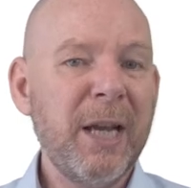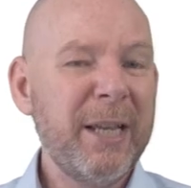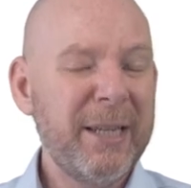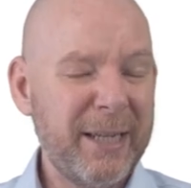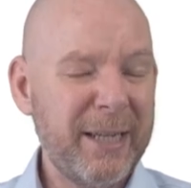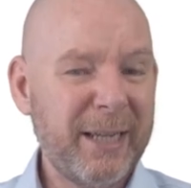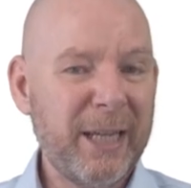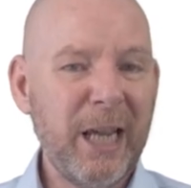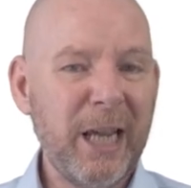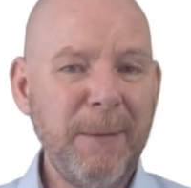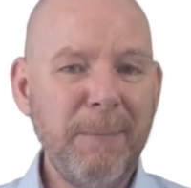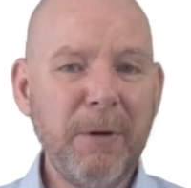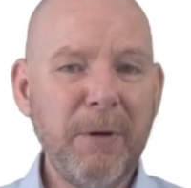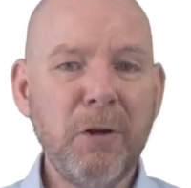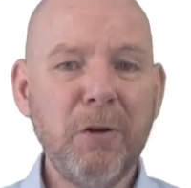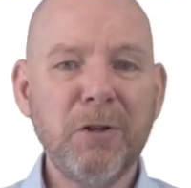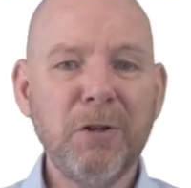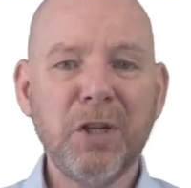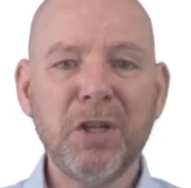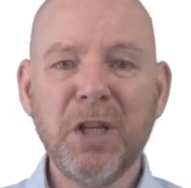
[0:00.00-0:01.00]
to keep
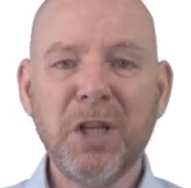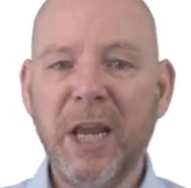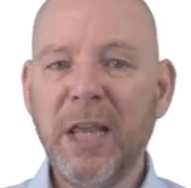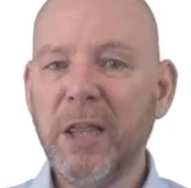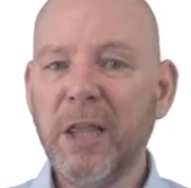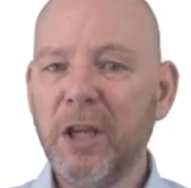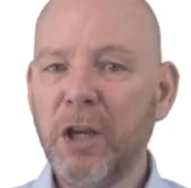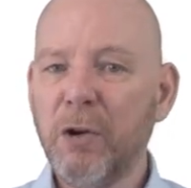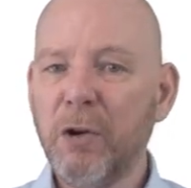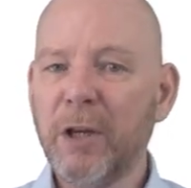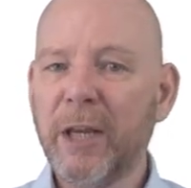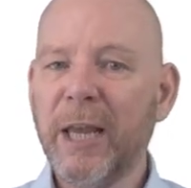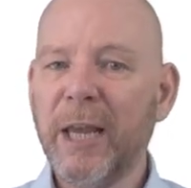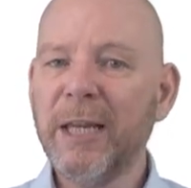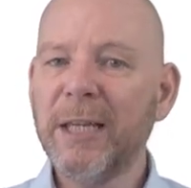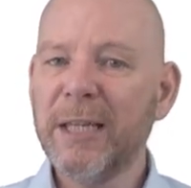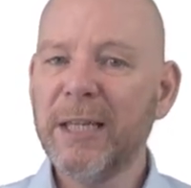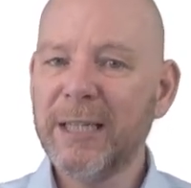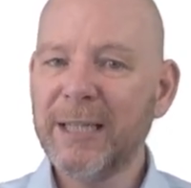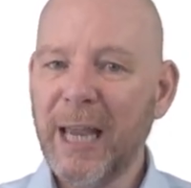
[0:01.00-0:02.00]
users in the
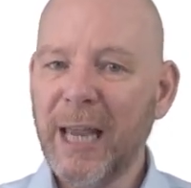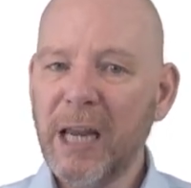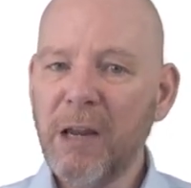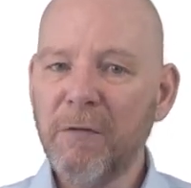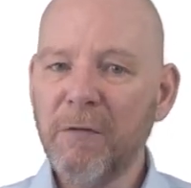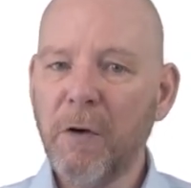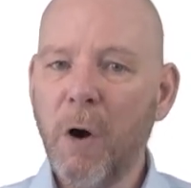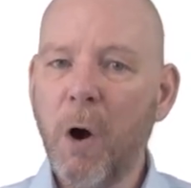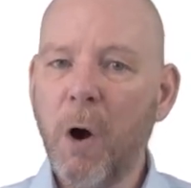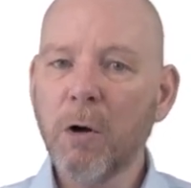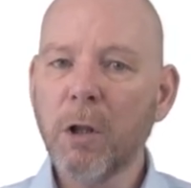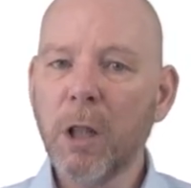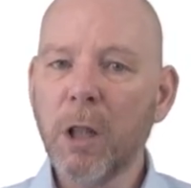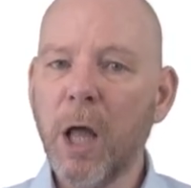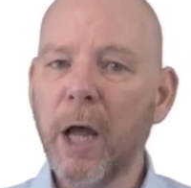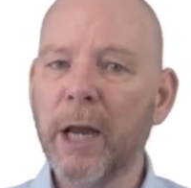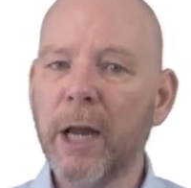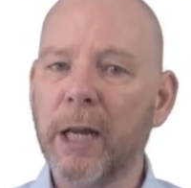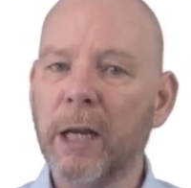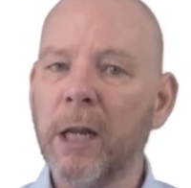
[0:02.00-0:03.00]
UK safer
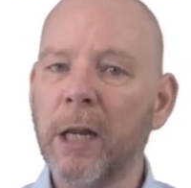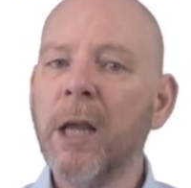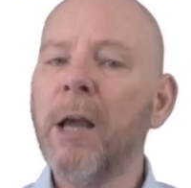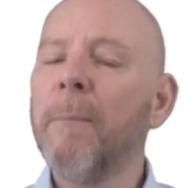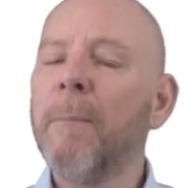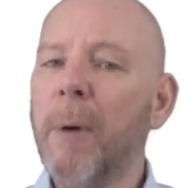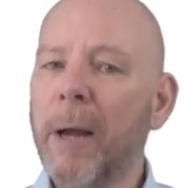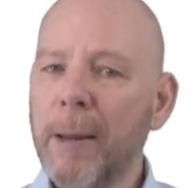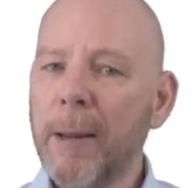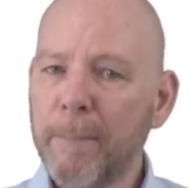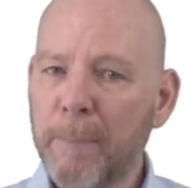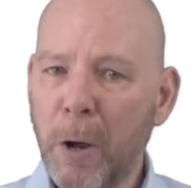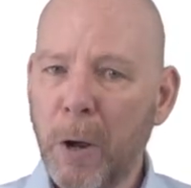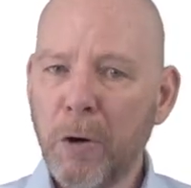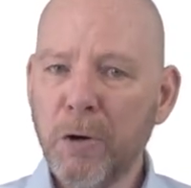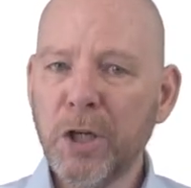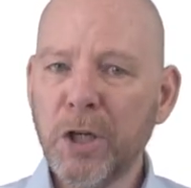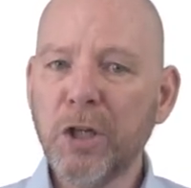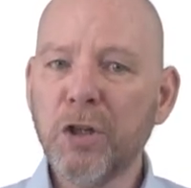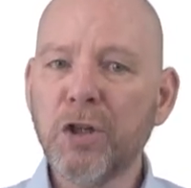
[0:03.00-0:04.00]
online by
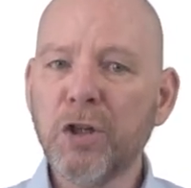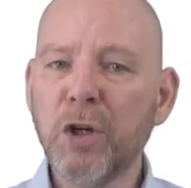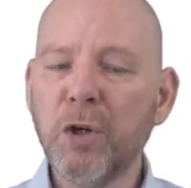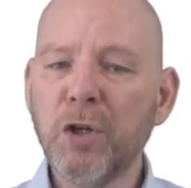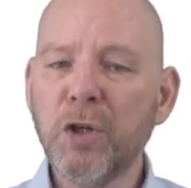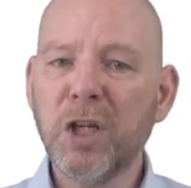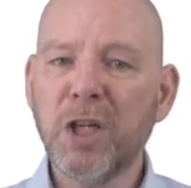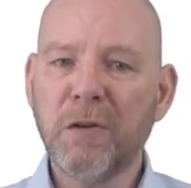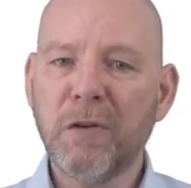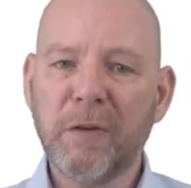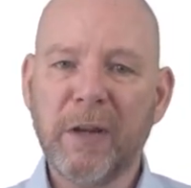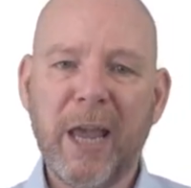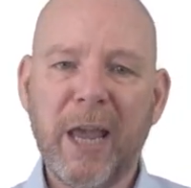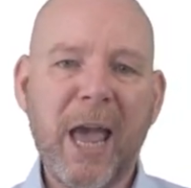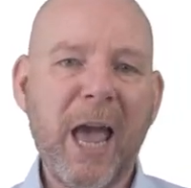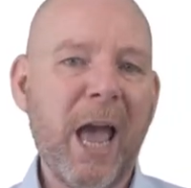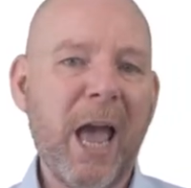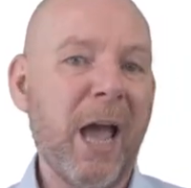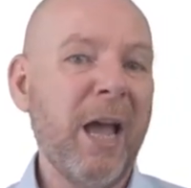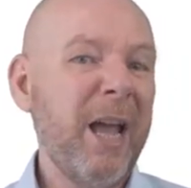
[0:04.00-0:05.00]
imposing duties of
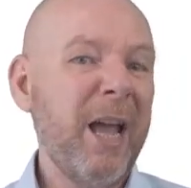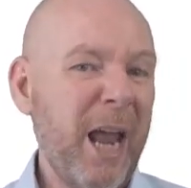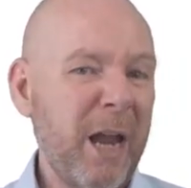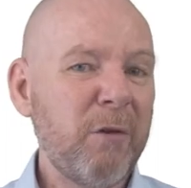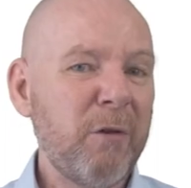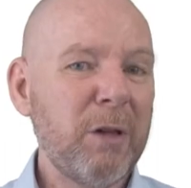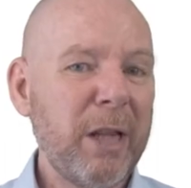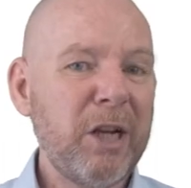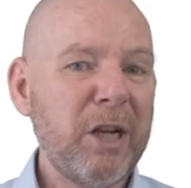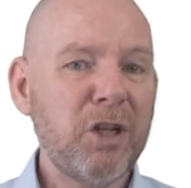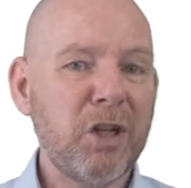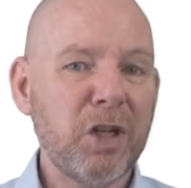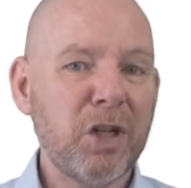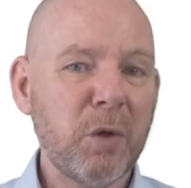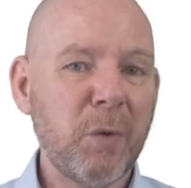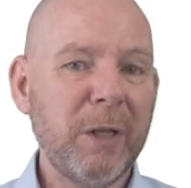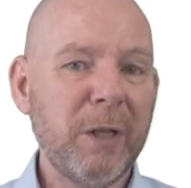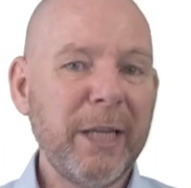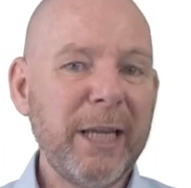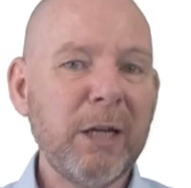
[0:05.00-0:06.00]
care in relation
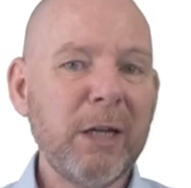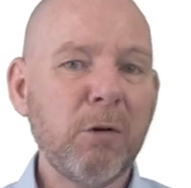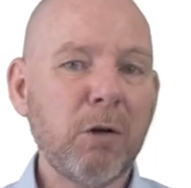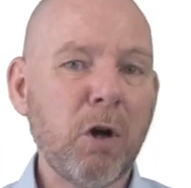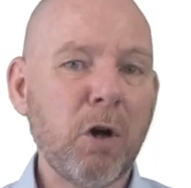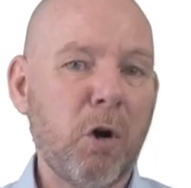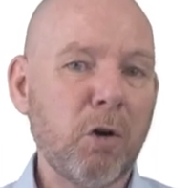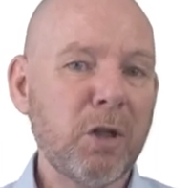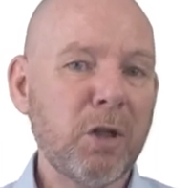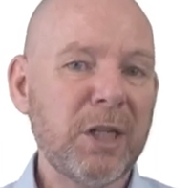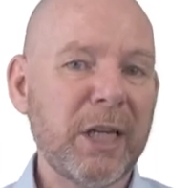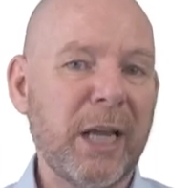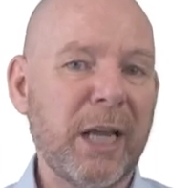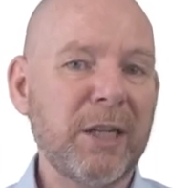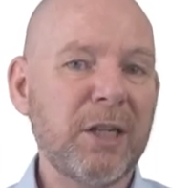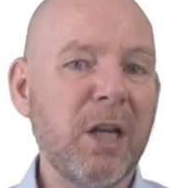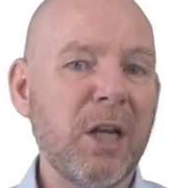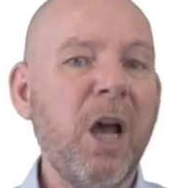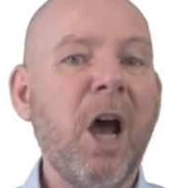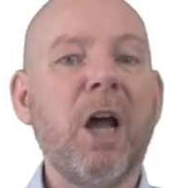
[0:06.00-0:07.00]
to illegal
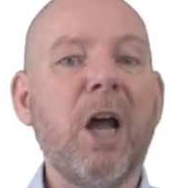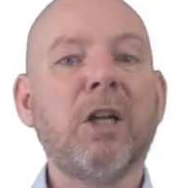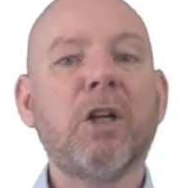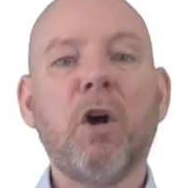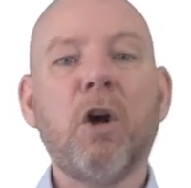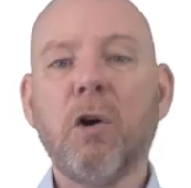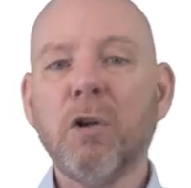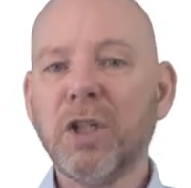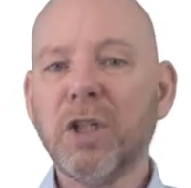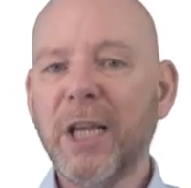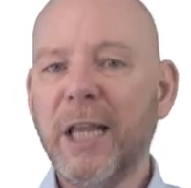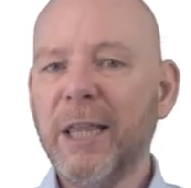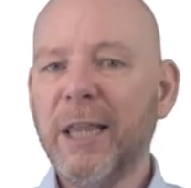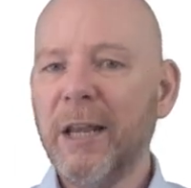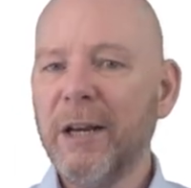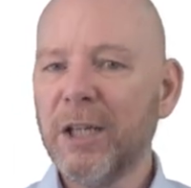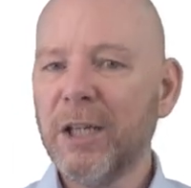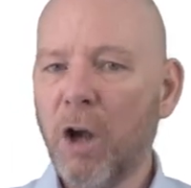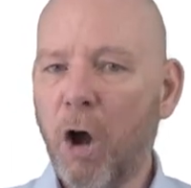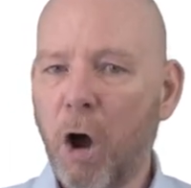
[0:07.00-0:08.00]
content and content
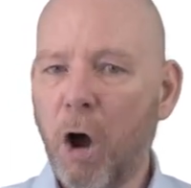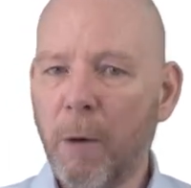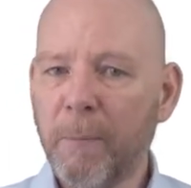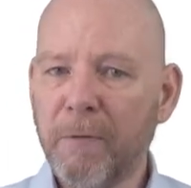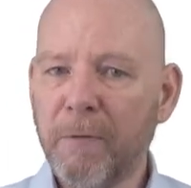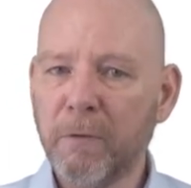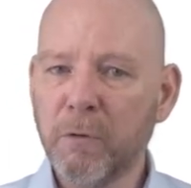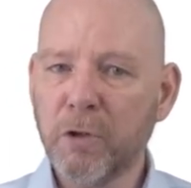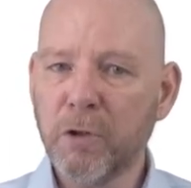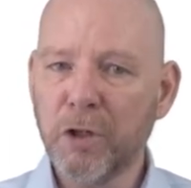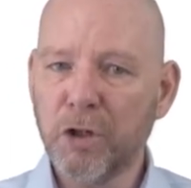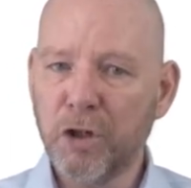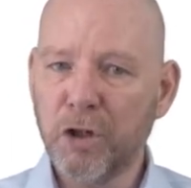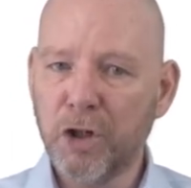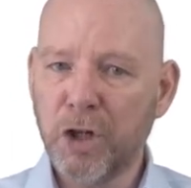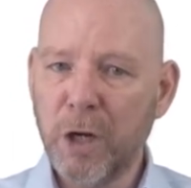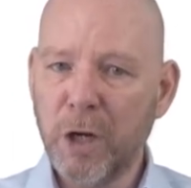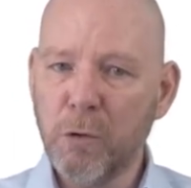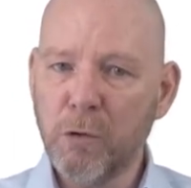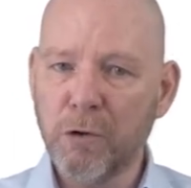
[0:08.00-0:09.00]
that is harmful to
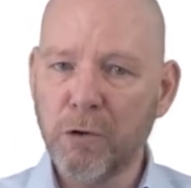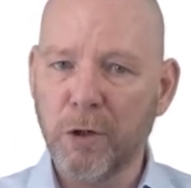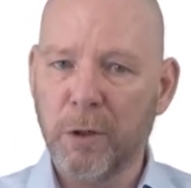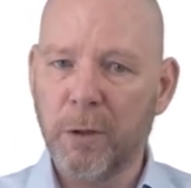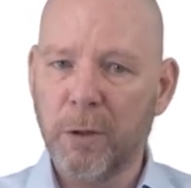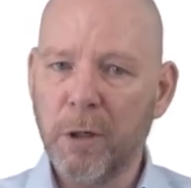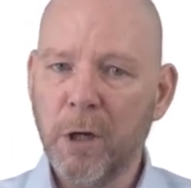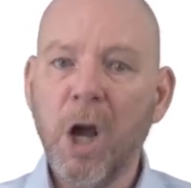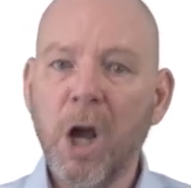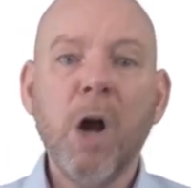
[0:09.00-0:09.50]
children,